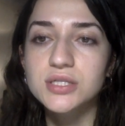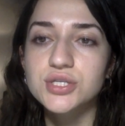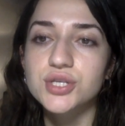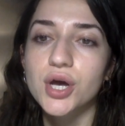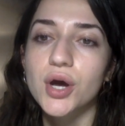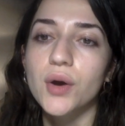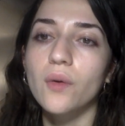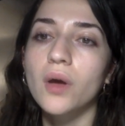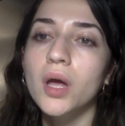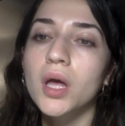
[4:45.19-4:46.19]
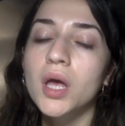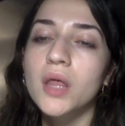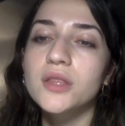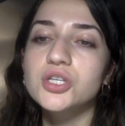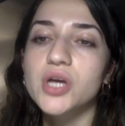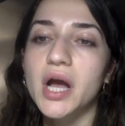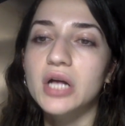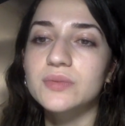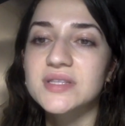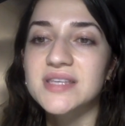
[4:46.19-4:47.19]
So the
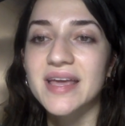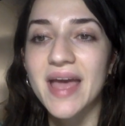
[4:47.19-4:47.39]
child would say